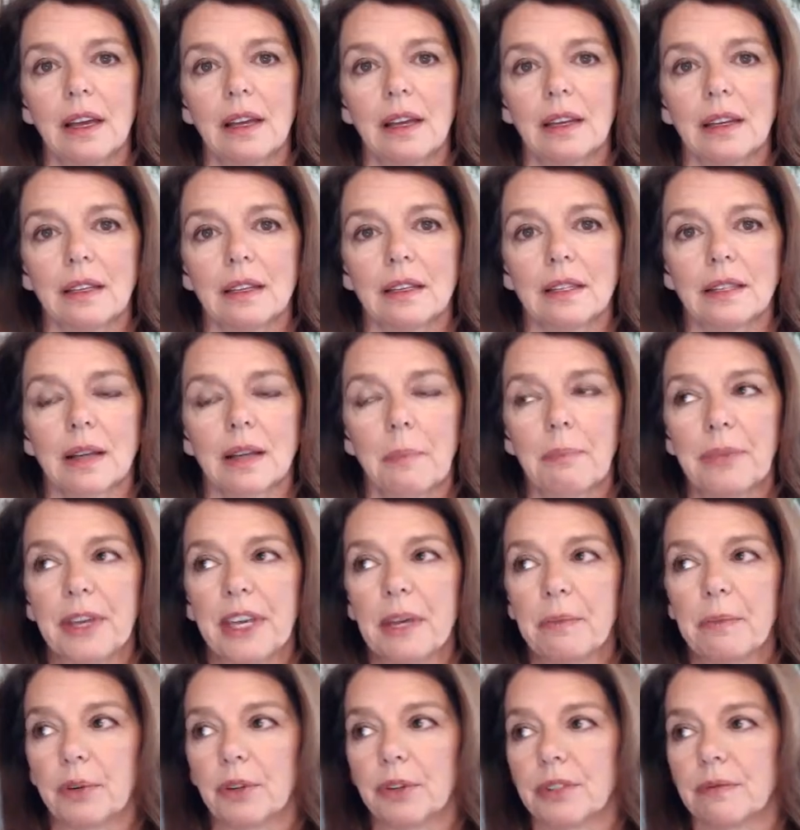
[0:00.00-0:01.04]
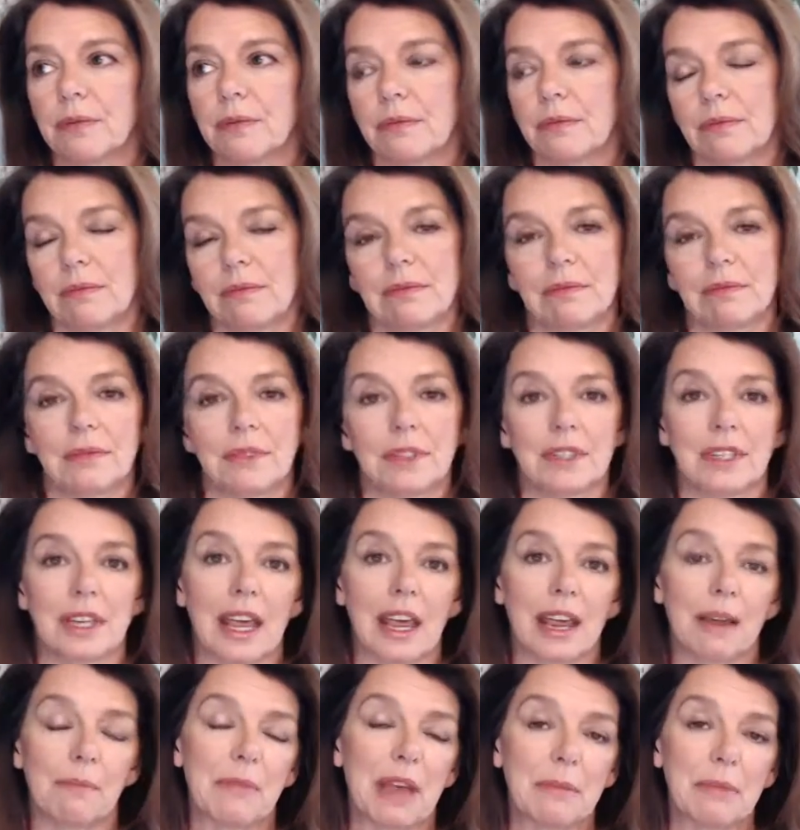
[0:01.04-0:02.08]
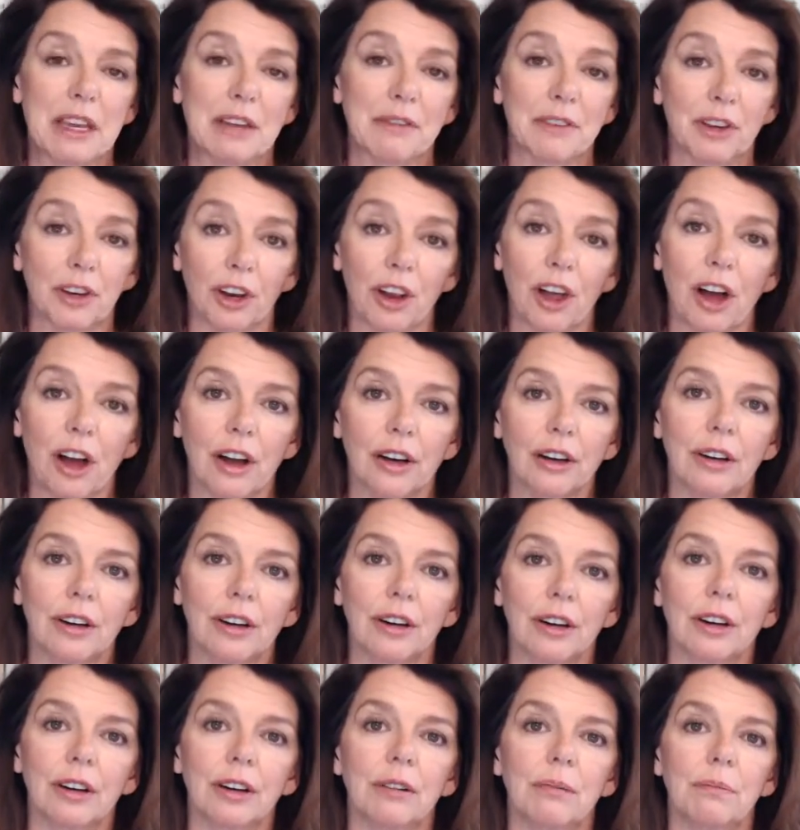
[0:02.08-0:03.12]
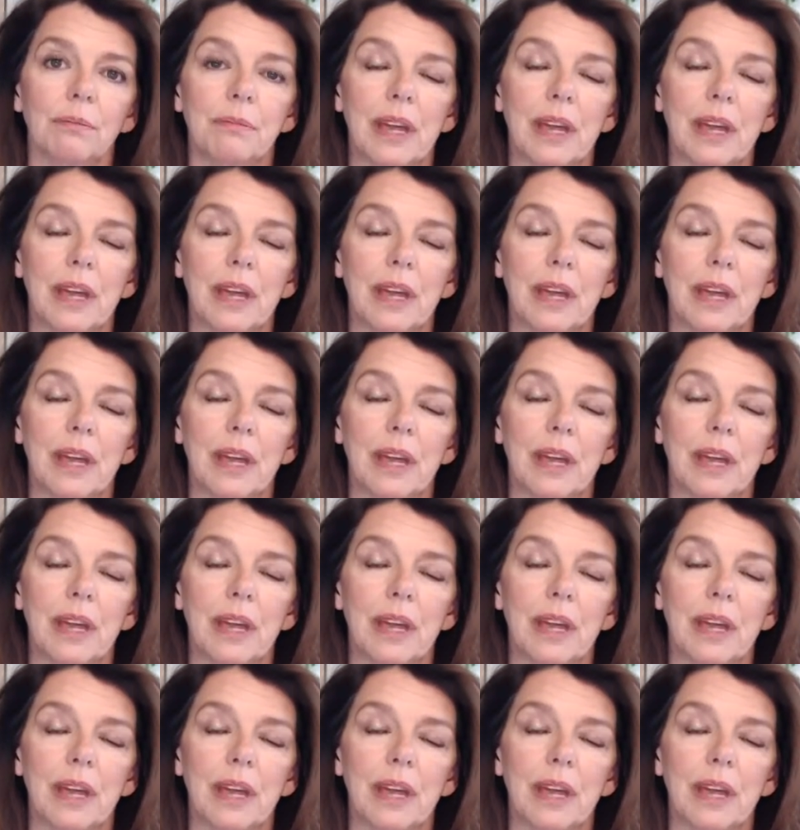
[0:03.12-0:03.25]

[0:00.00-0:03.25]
Some people say maybe even longer,